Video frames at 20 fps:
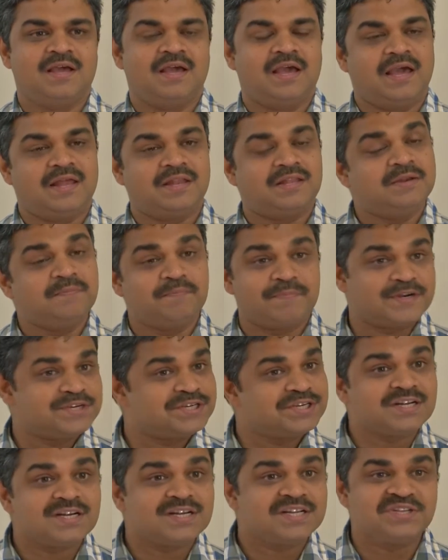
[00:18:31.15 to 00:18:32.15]
and then
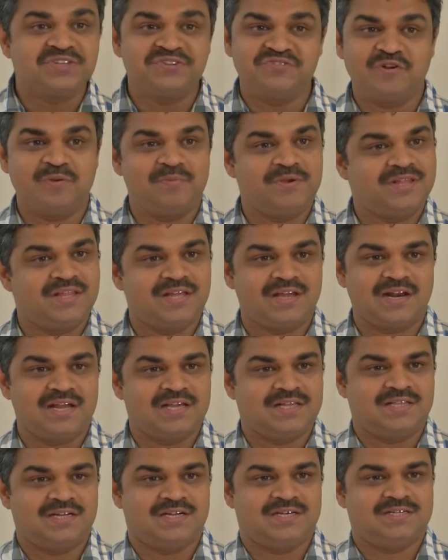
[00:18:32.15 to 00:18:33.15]
pressure range will be there
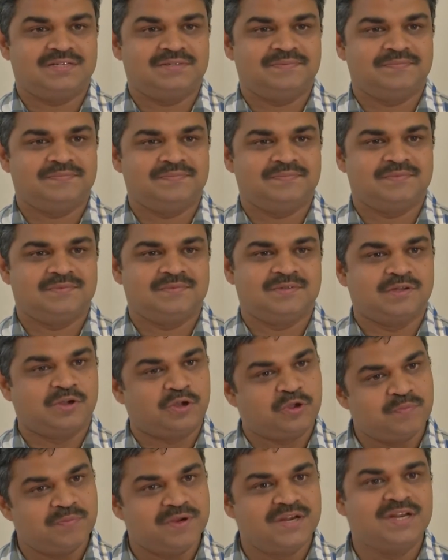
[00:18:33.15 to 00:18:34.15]
like that, the
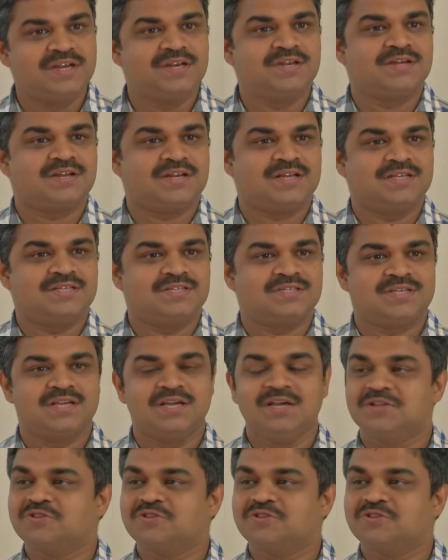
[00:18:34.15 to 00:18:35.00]
humidity range.